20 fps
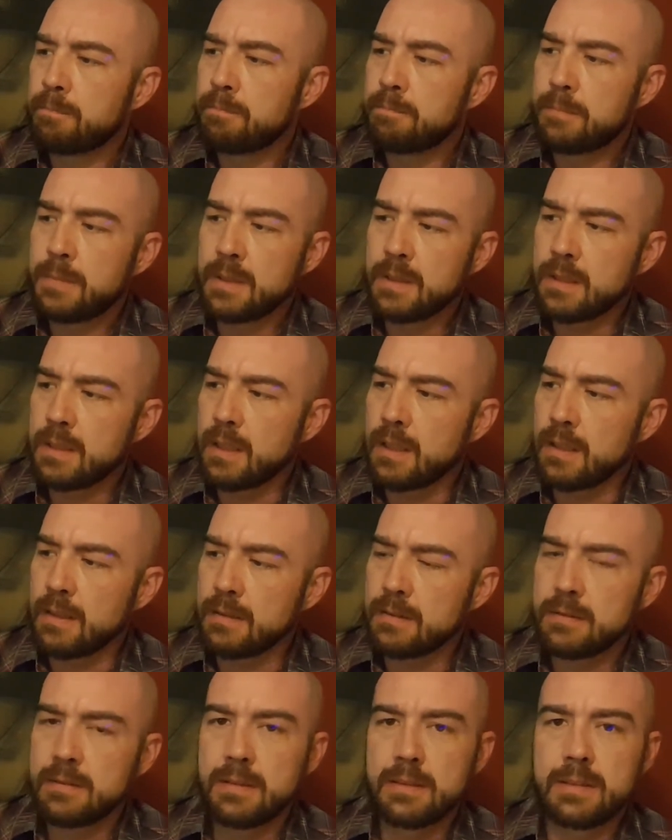But yeah,
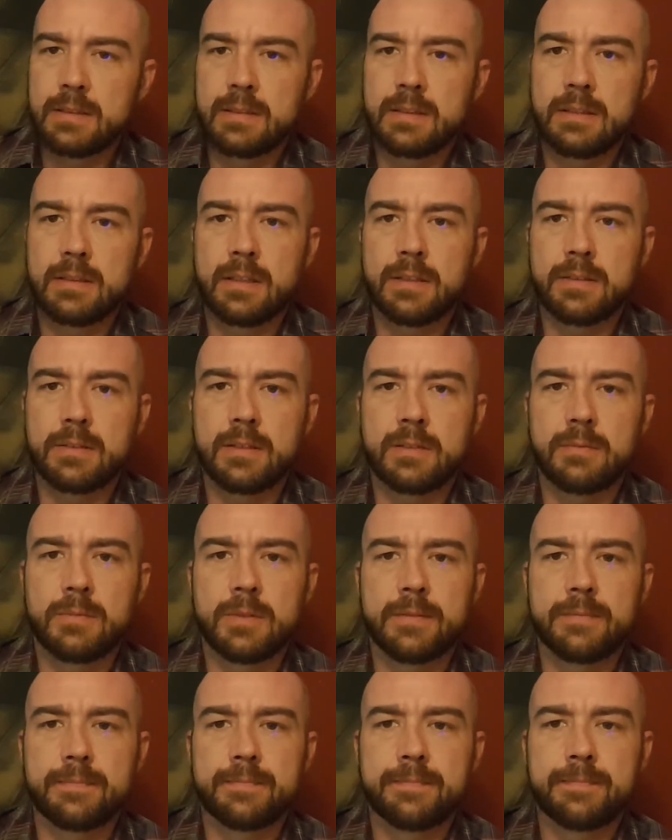this is another good
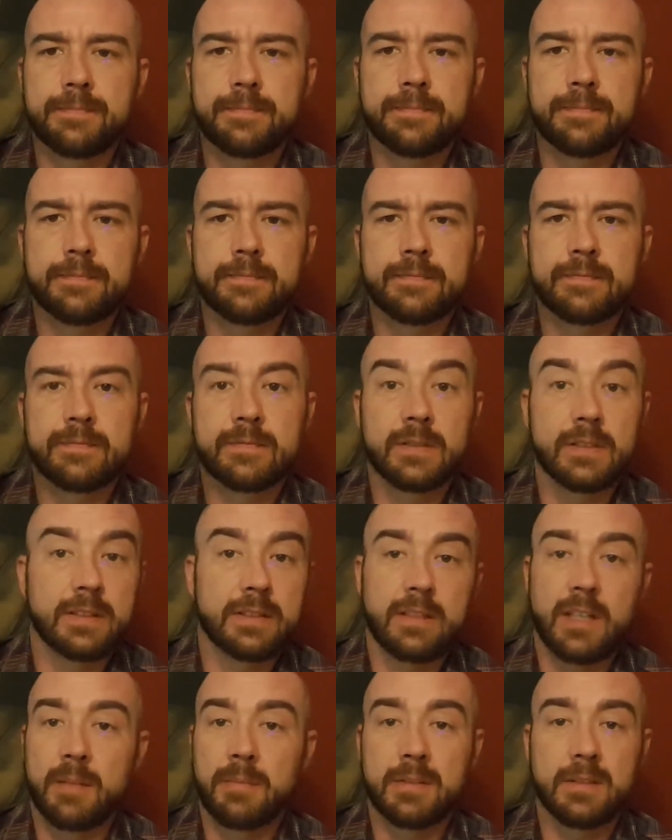one for this
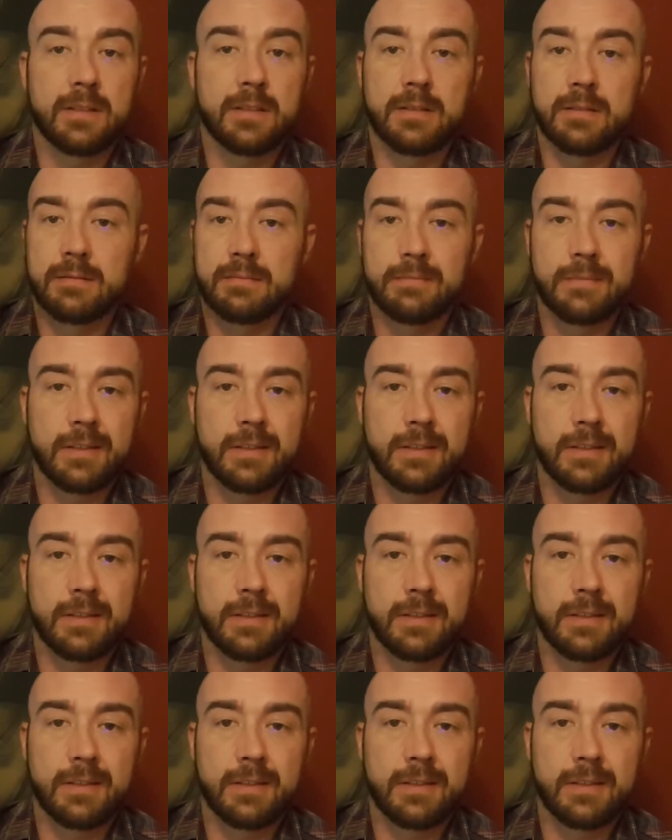time of year.